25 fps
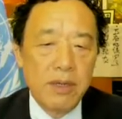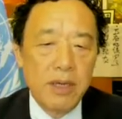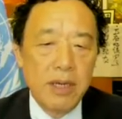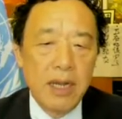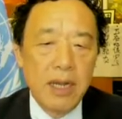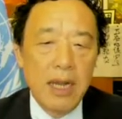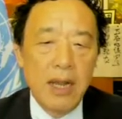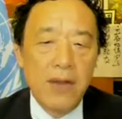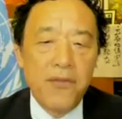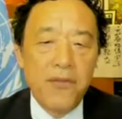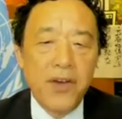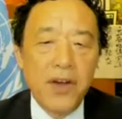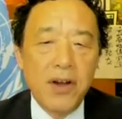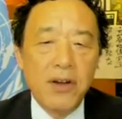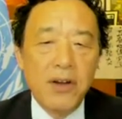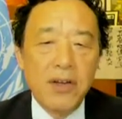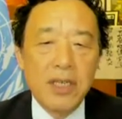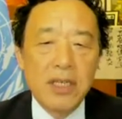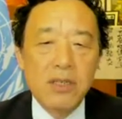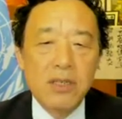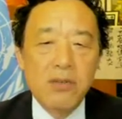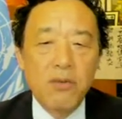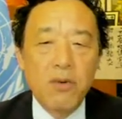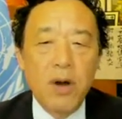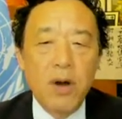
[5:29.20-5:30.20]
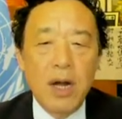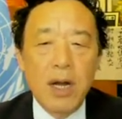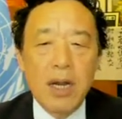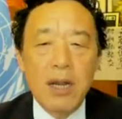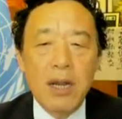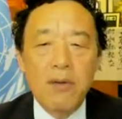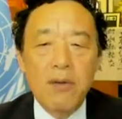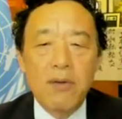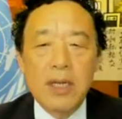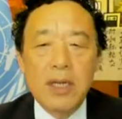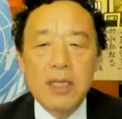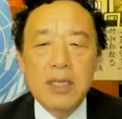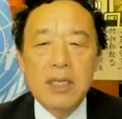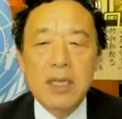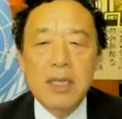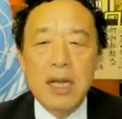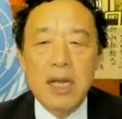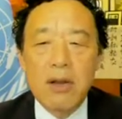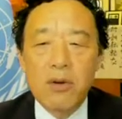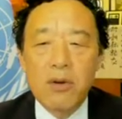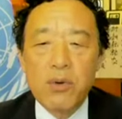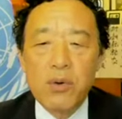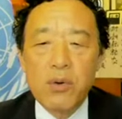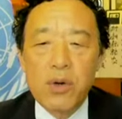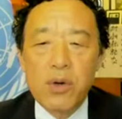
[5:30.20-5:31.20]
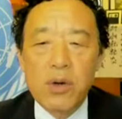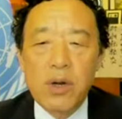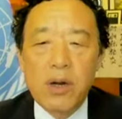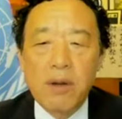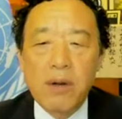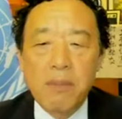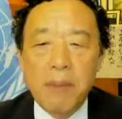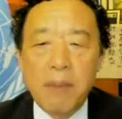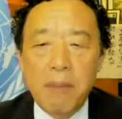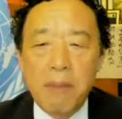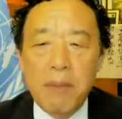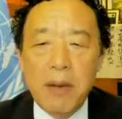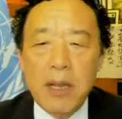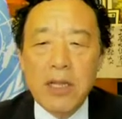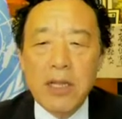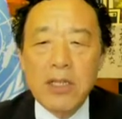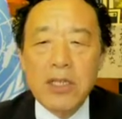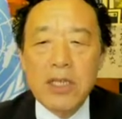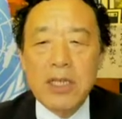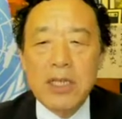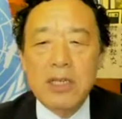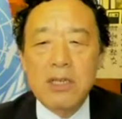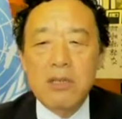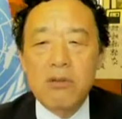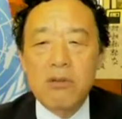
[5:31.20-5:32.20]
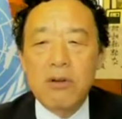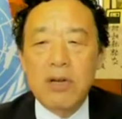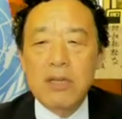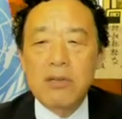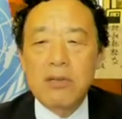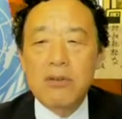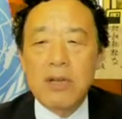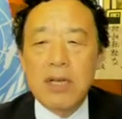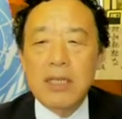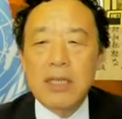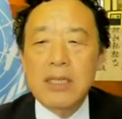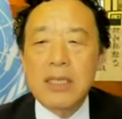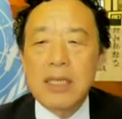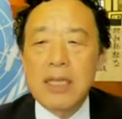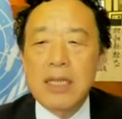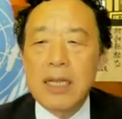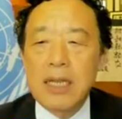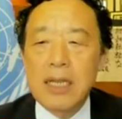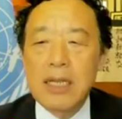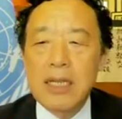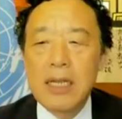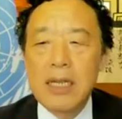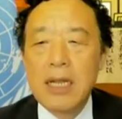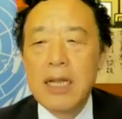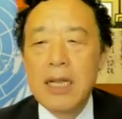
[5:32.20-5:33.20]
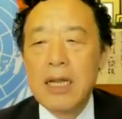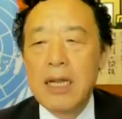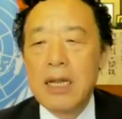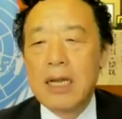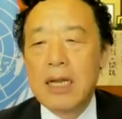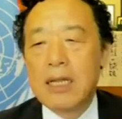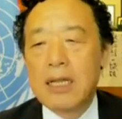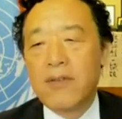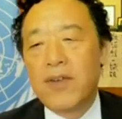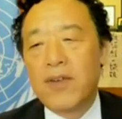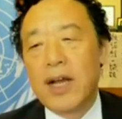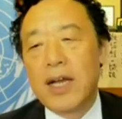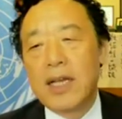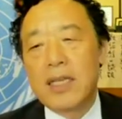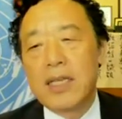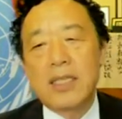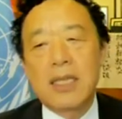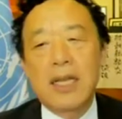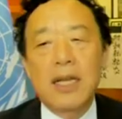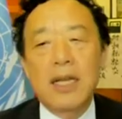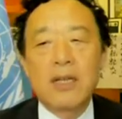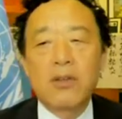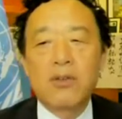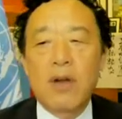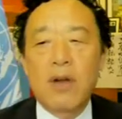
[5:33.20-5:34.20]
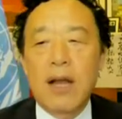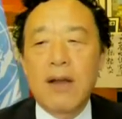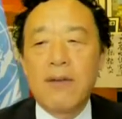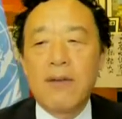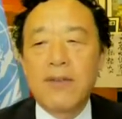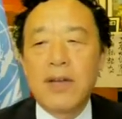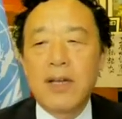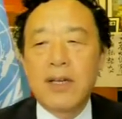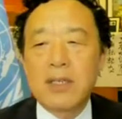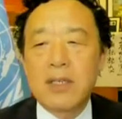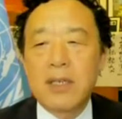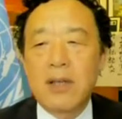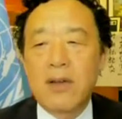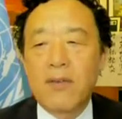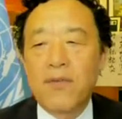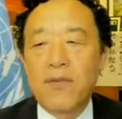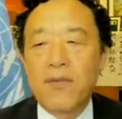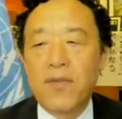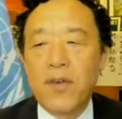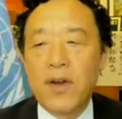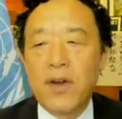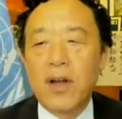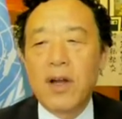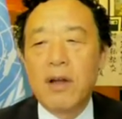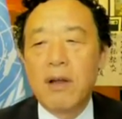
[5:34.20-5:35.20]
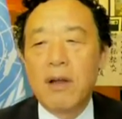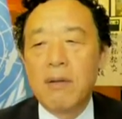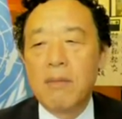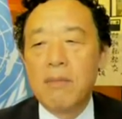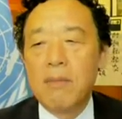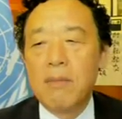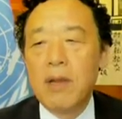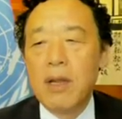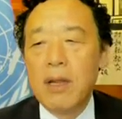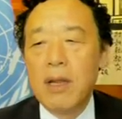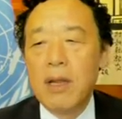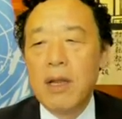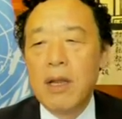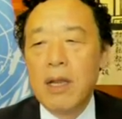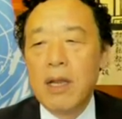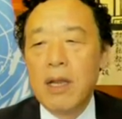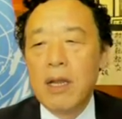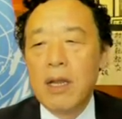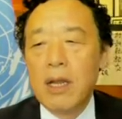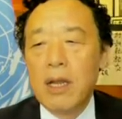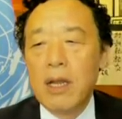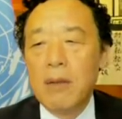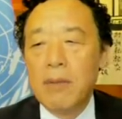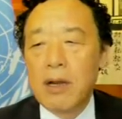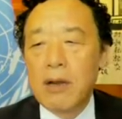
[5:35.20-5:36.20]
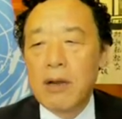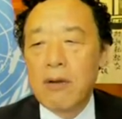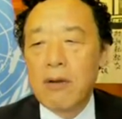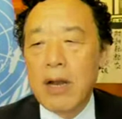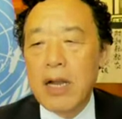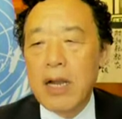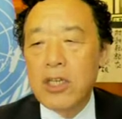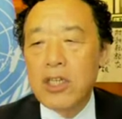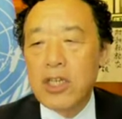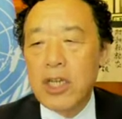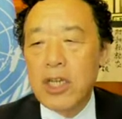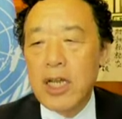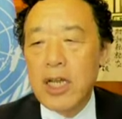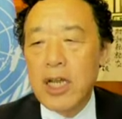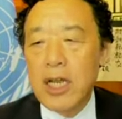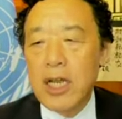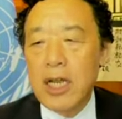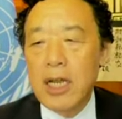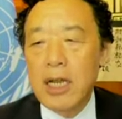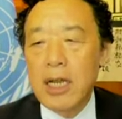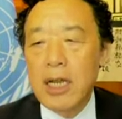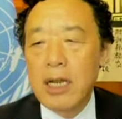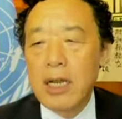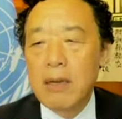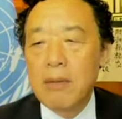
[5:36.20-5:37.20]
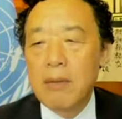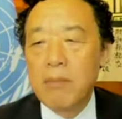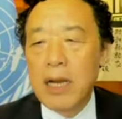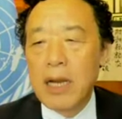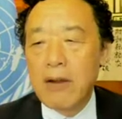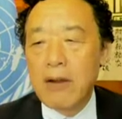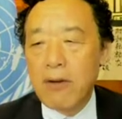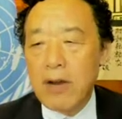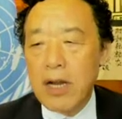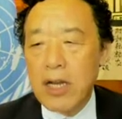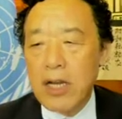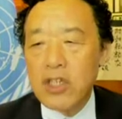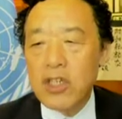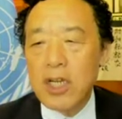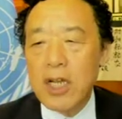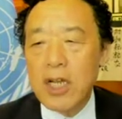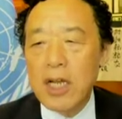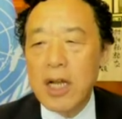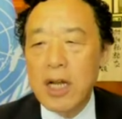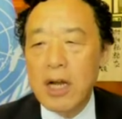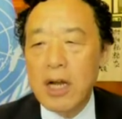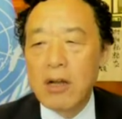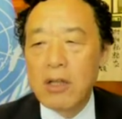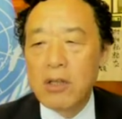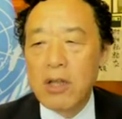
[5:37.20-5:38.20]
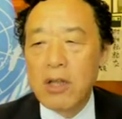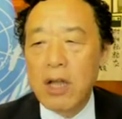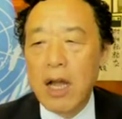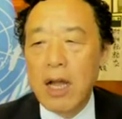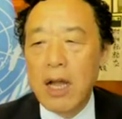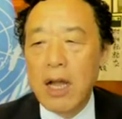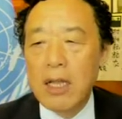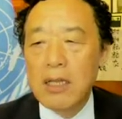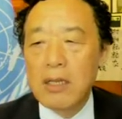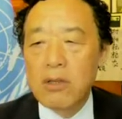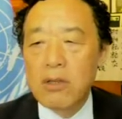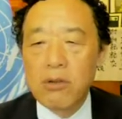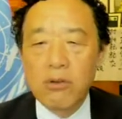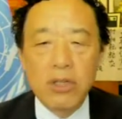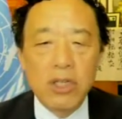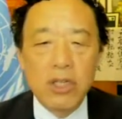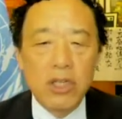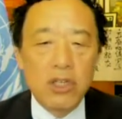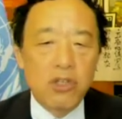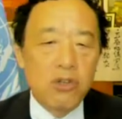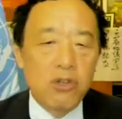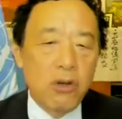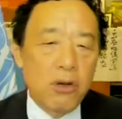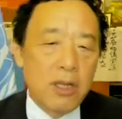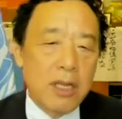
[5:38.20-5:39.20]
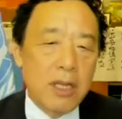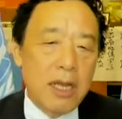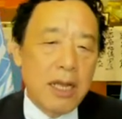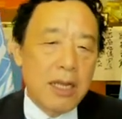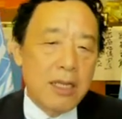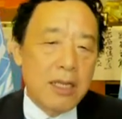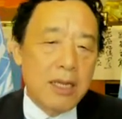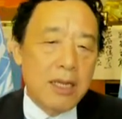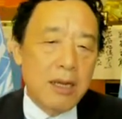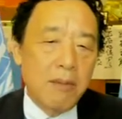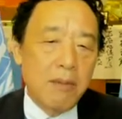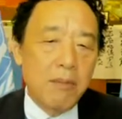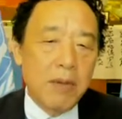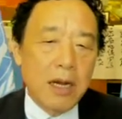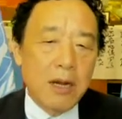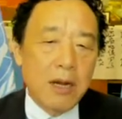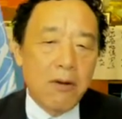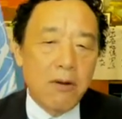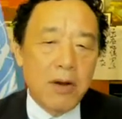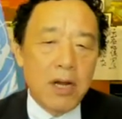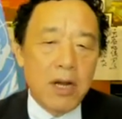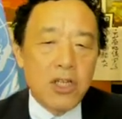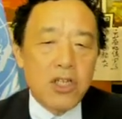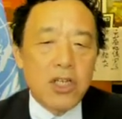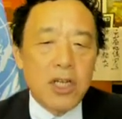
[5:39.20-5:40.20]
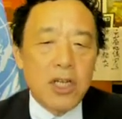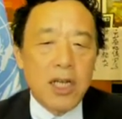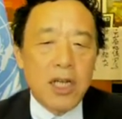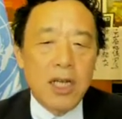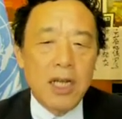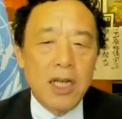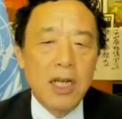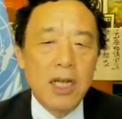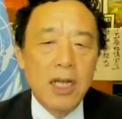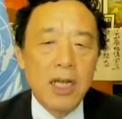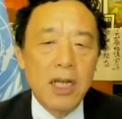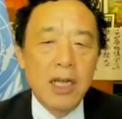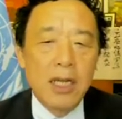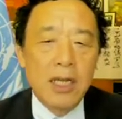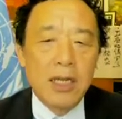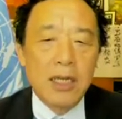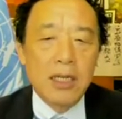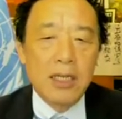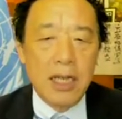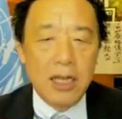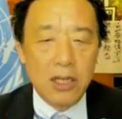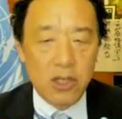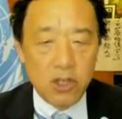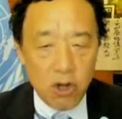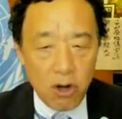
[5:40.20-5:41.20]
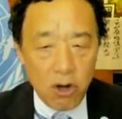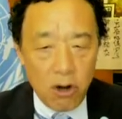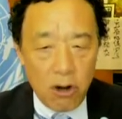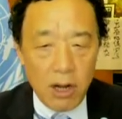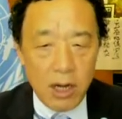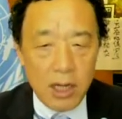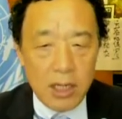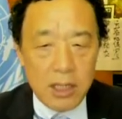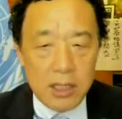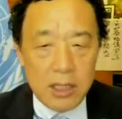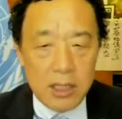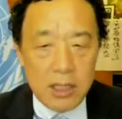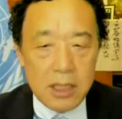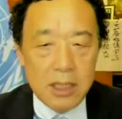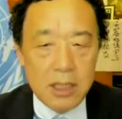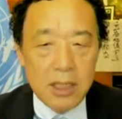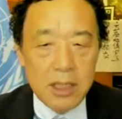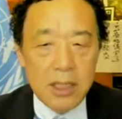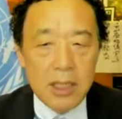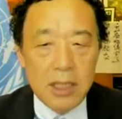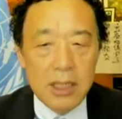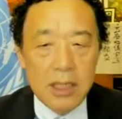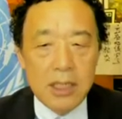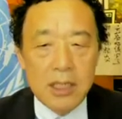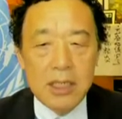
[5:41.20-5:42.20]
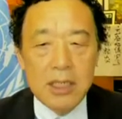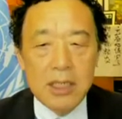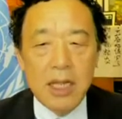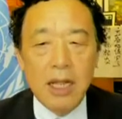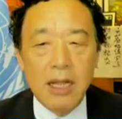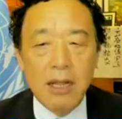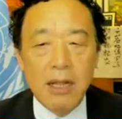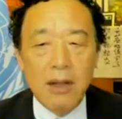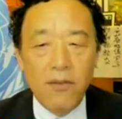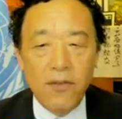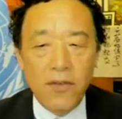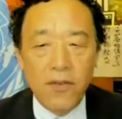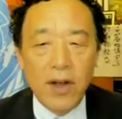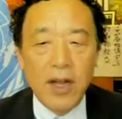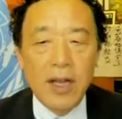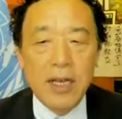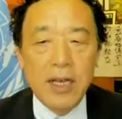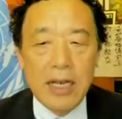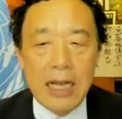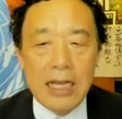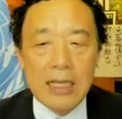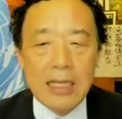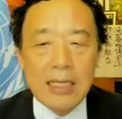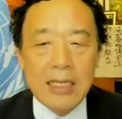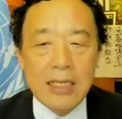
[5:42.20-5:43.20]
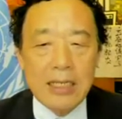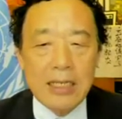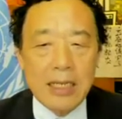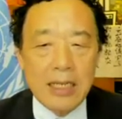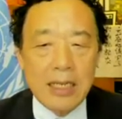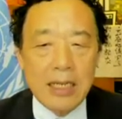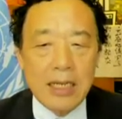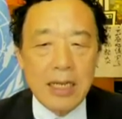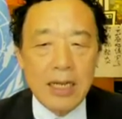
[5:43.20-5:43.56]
FAO is working with the rural populations to address the advice drivers of migration, and to ensure that the migration is a choice instead of a necessity.